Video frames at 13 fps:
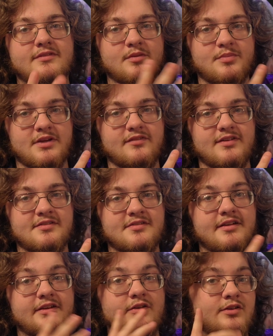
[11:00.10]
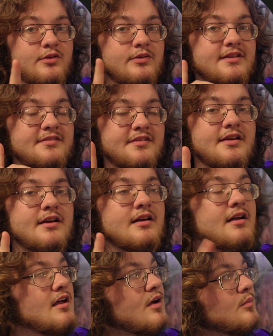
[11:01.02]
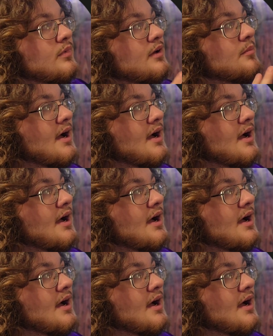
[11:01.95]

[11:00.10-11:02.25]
with the PVC, you can do this here, but